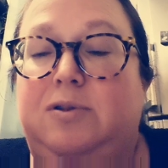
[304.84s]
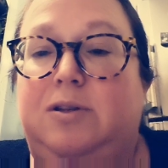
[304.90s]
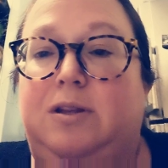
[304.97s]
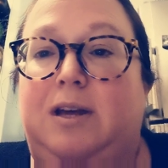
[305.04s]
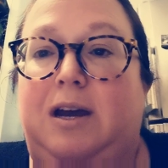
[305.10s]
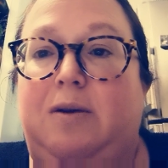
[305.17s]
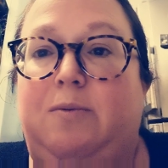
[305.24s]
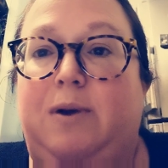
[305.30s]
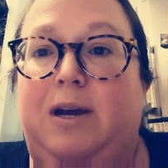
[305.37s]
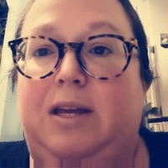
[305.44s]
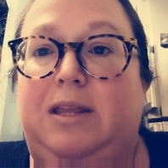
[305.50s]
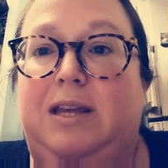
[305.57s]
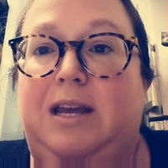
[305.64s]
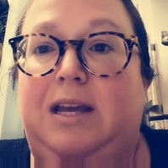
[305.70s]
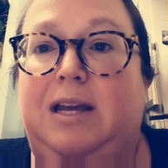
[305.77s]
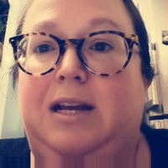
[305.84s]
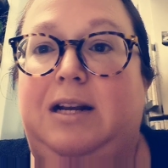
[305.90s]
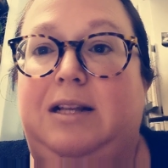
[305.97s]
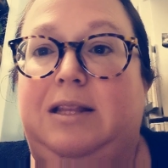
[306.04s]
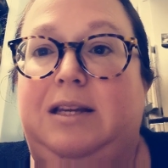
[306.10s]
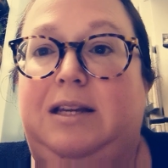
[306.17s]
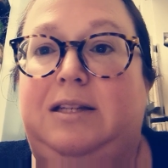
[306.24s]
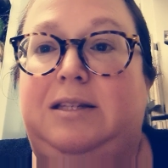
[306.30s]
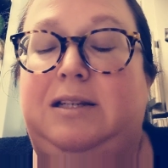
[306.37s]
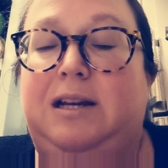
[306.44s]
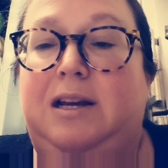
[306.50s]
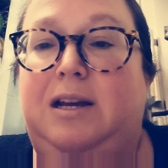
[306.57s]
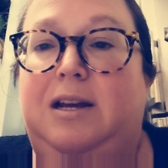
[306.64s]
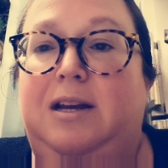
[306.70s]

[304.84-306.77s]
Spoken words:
so that way they can at least